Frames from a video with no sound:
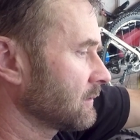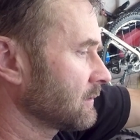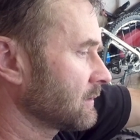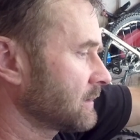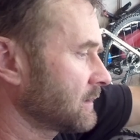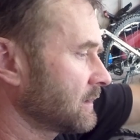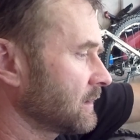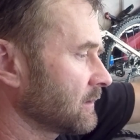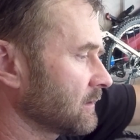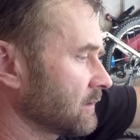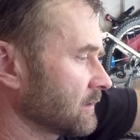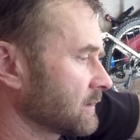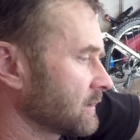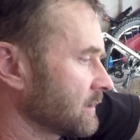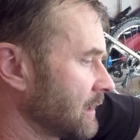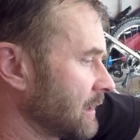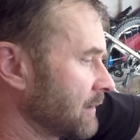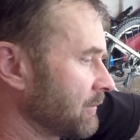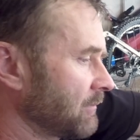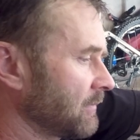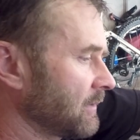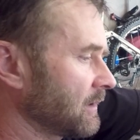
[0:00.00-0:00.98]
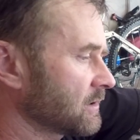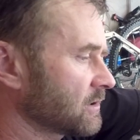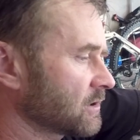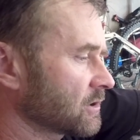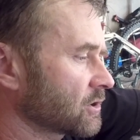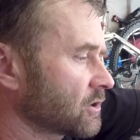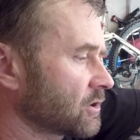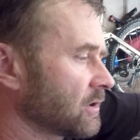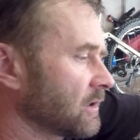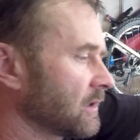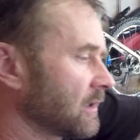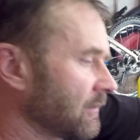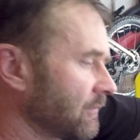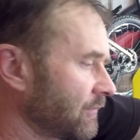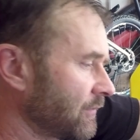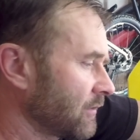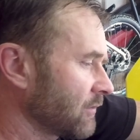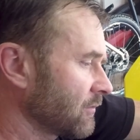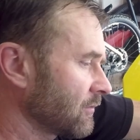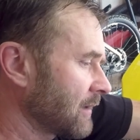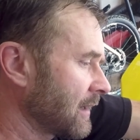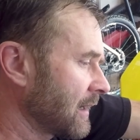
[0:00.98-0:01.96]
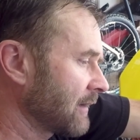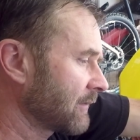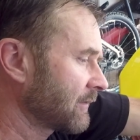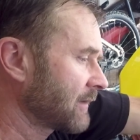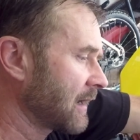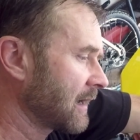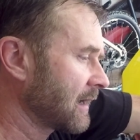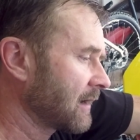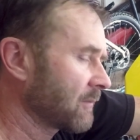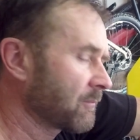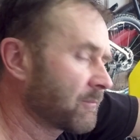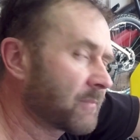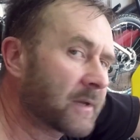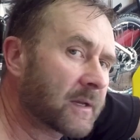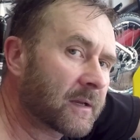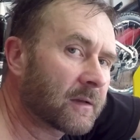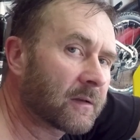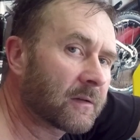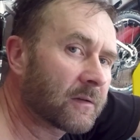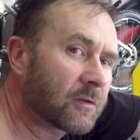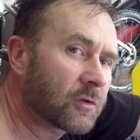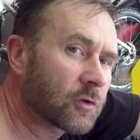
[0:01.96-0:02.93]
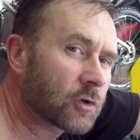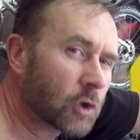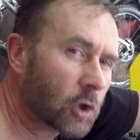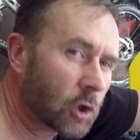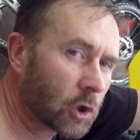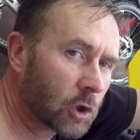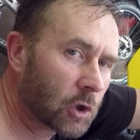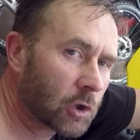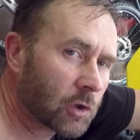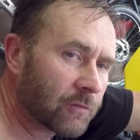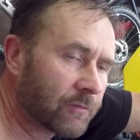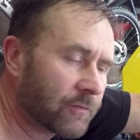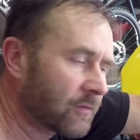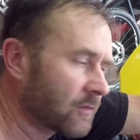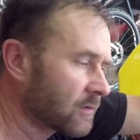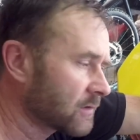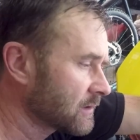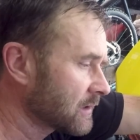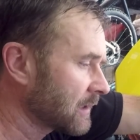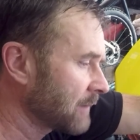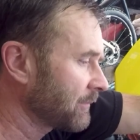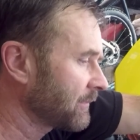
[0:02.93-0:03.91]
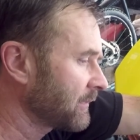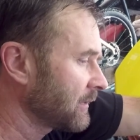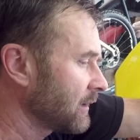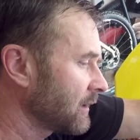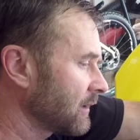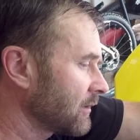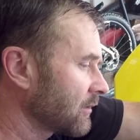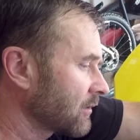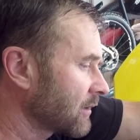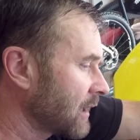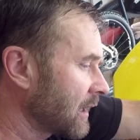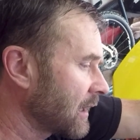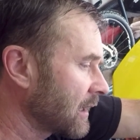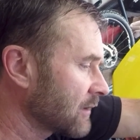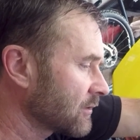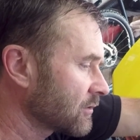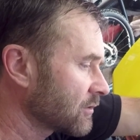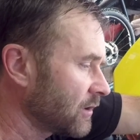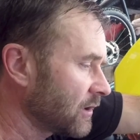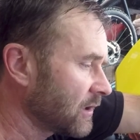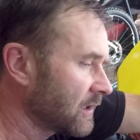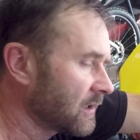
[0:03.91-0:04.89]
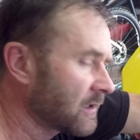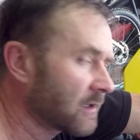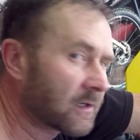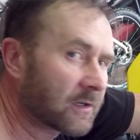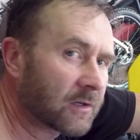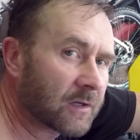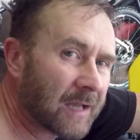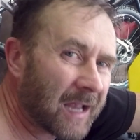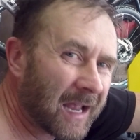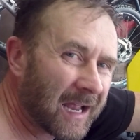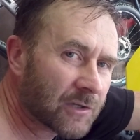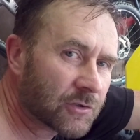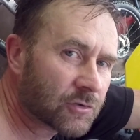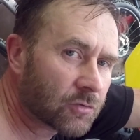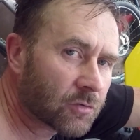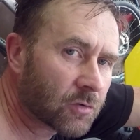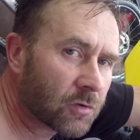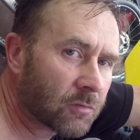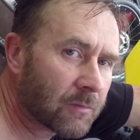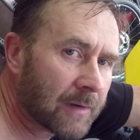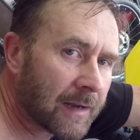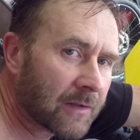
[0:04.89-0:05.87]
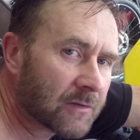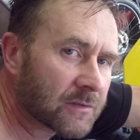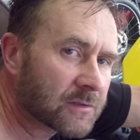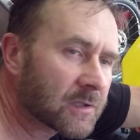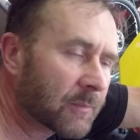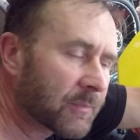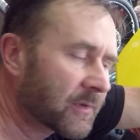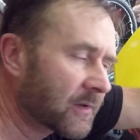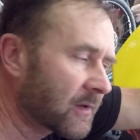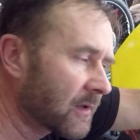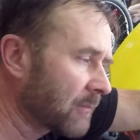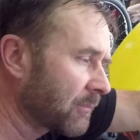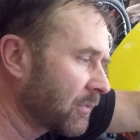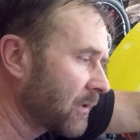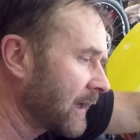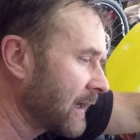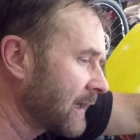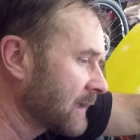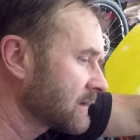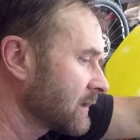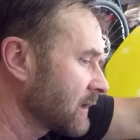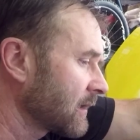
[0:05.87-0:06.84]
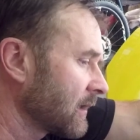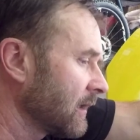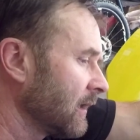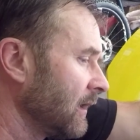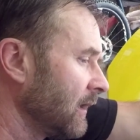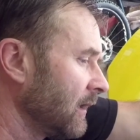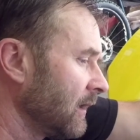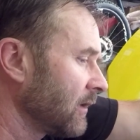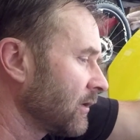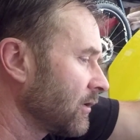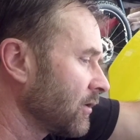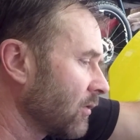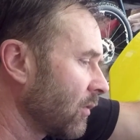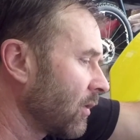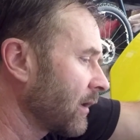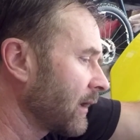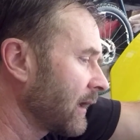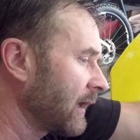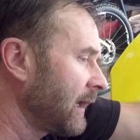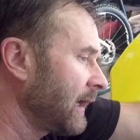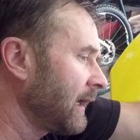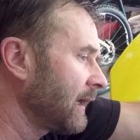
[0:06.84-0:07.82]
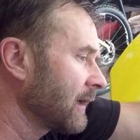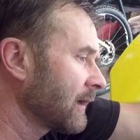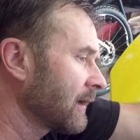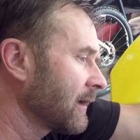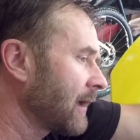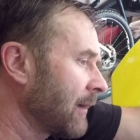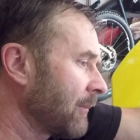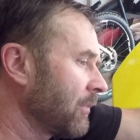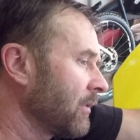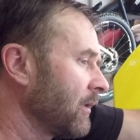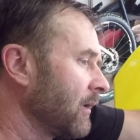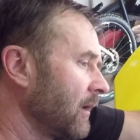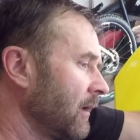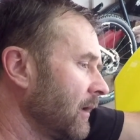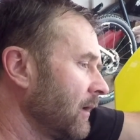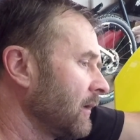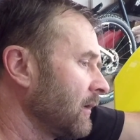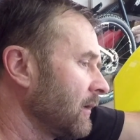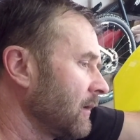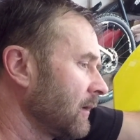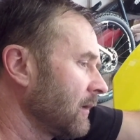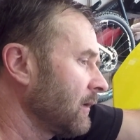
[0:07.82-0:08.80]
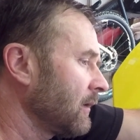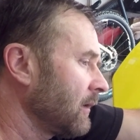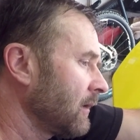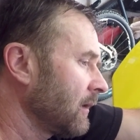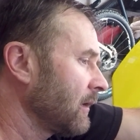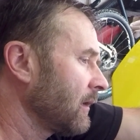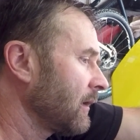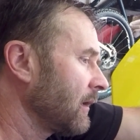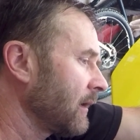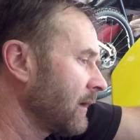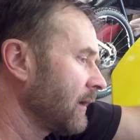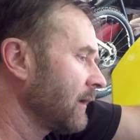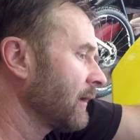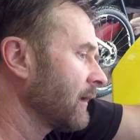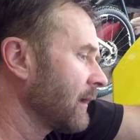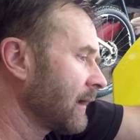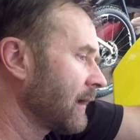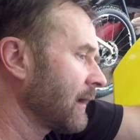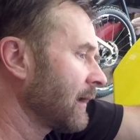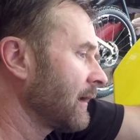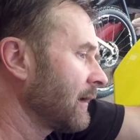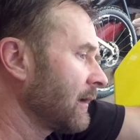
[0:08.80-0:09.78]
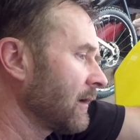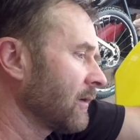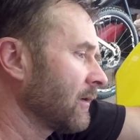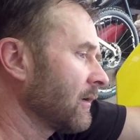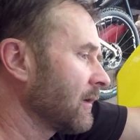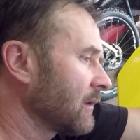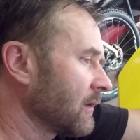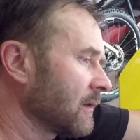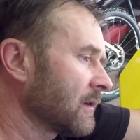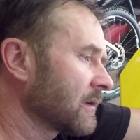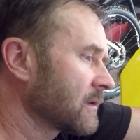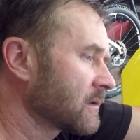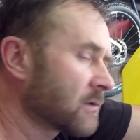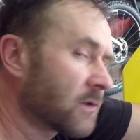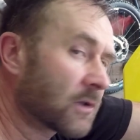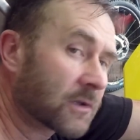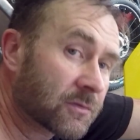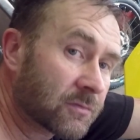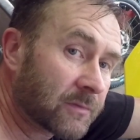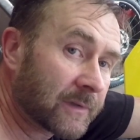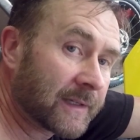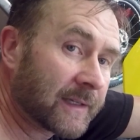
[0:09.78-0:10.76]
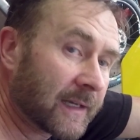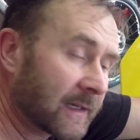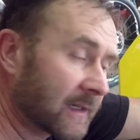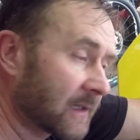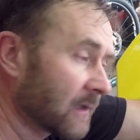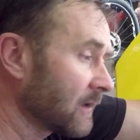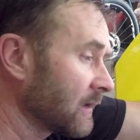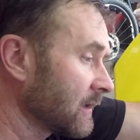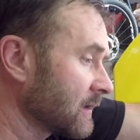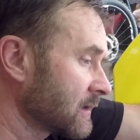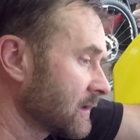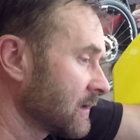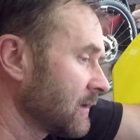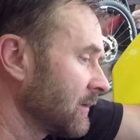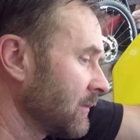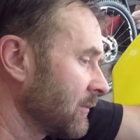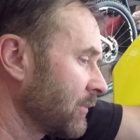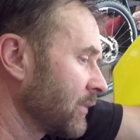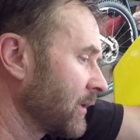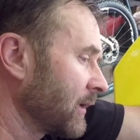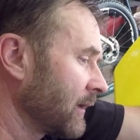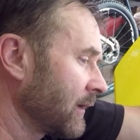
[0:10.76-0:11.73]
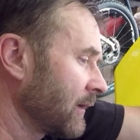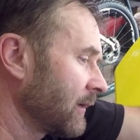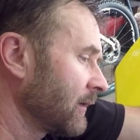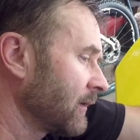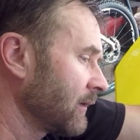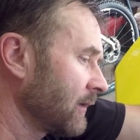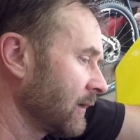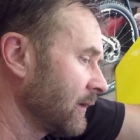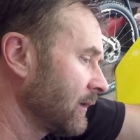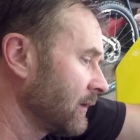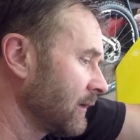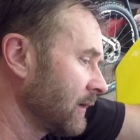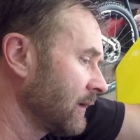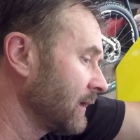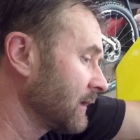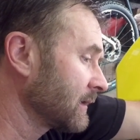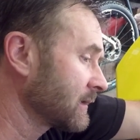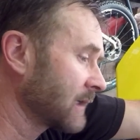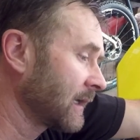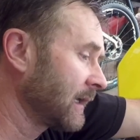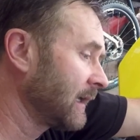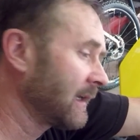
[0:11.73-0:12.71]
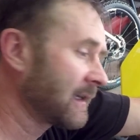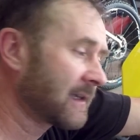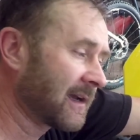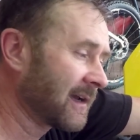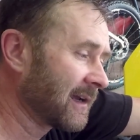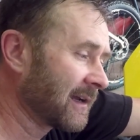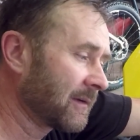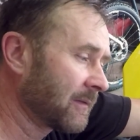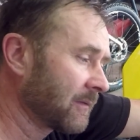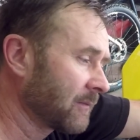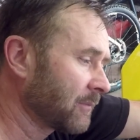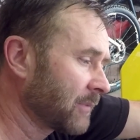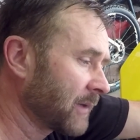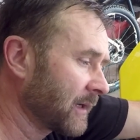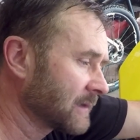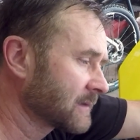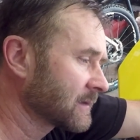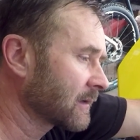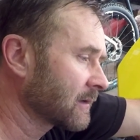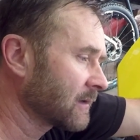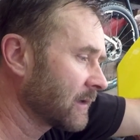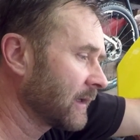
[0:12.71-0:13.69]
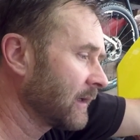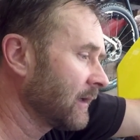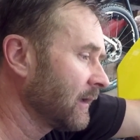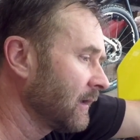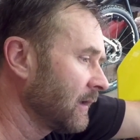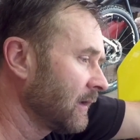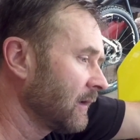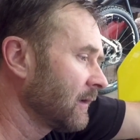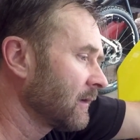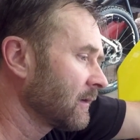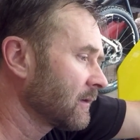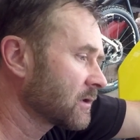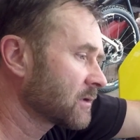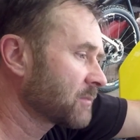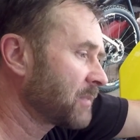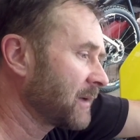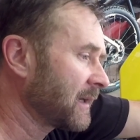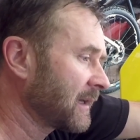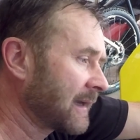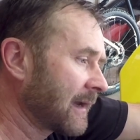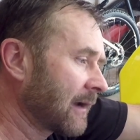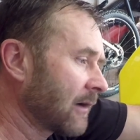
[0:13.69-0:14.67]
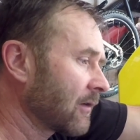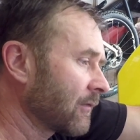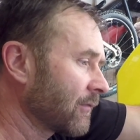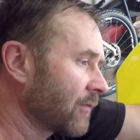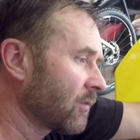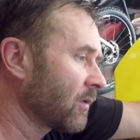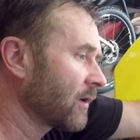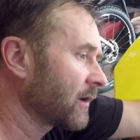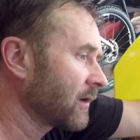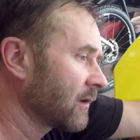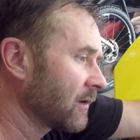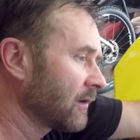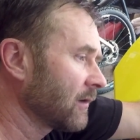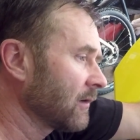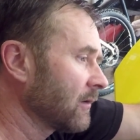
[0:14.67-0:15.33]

Seals it up. This is good if you got a big curve or something and you need to contour around something in the plastic. You'll want to heat it up. And I know this looks ridiculous, but it's a heat gun, basically. Just be careful what you're